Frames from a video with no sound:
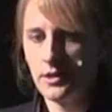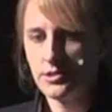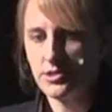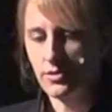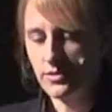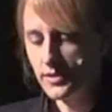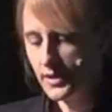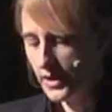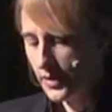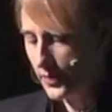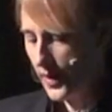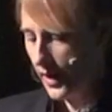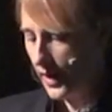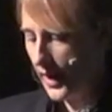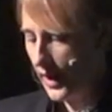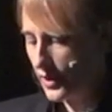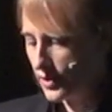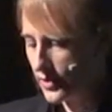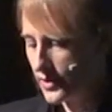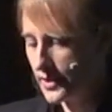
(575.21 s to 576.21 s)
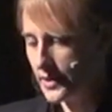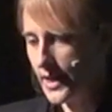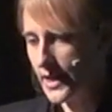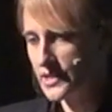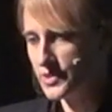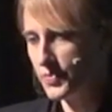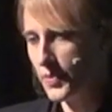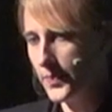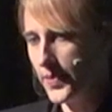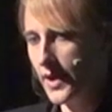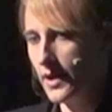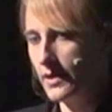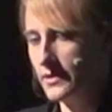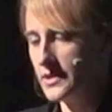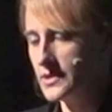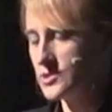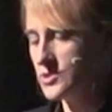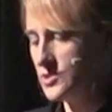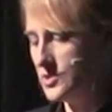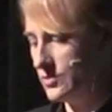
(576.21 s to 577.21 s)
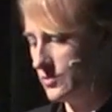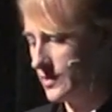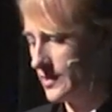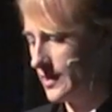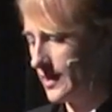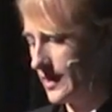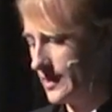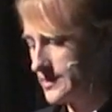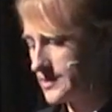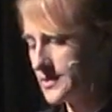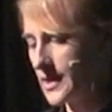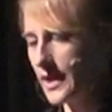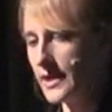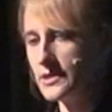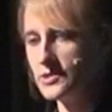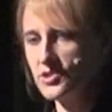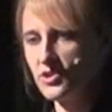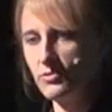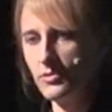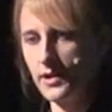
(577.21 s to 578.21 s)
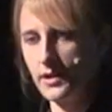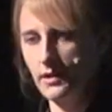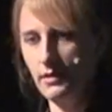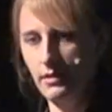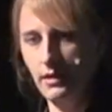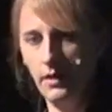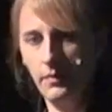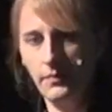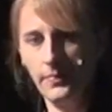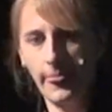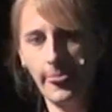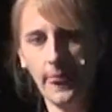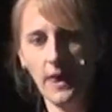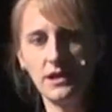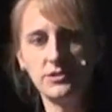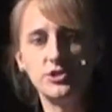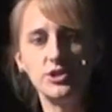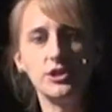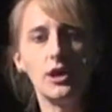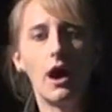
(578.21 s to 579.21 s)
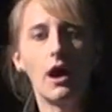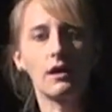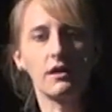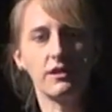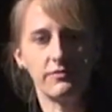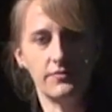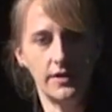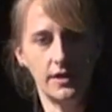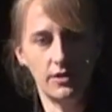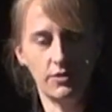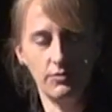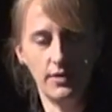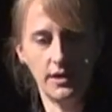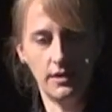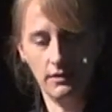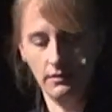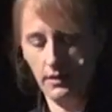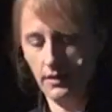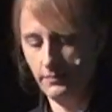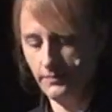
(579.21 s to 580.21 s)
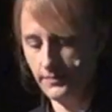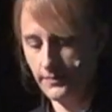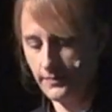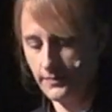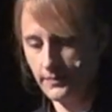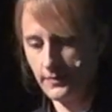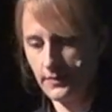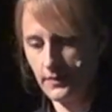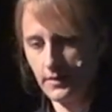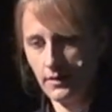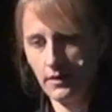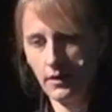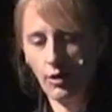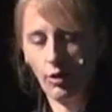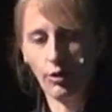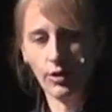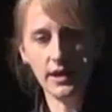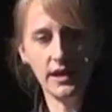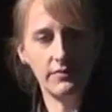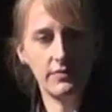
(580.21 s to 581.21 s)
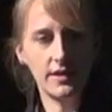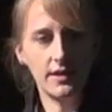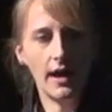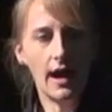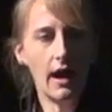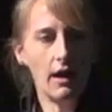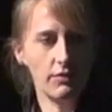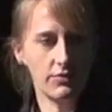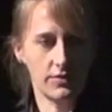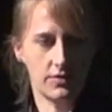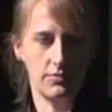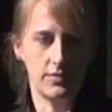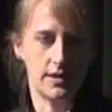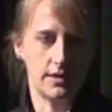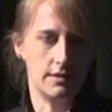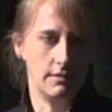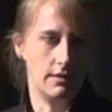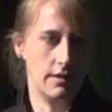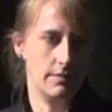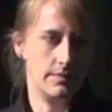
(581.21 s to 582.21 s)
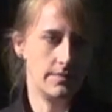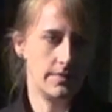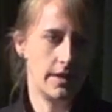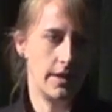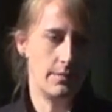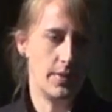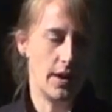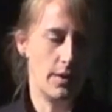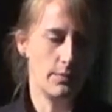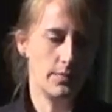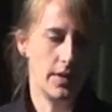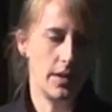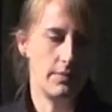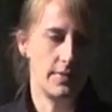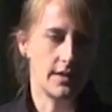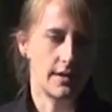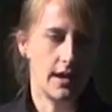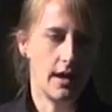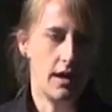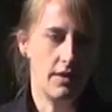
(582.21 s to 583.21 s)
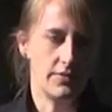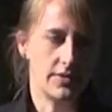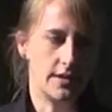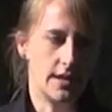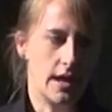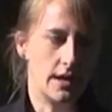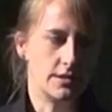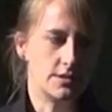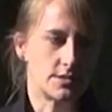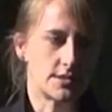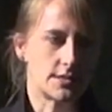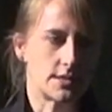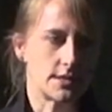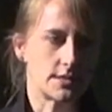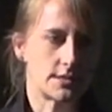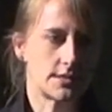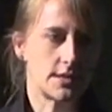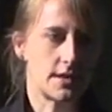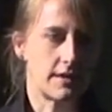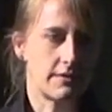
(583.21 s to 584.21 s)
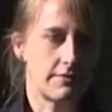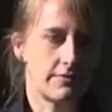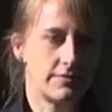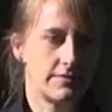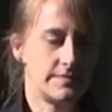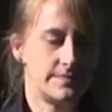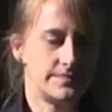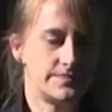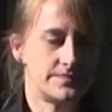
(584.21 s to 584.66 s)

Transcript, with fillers: So think about how you connect preparedness to a, a science curriculum, a geography curriculum, or even a health curriculum about public health and how you stay safe.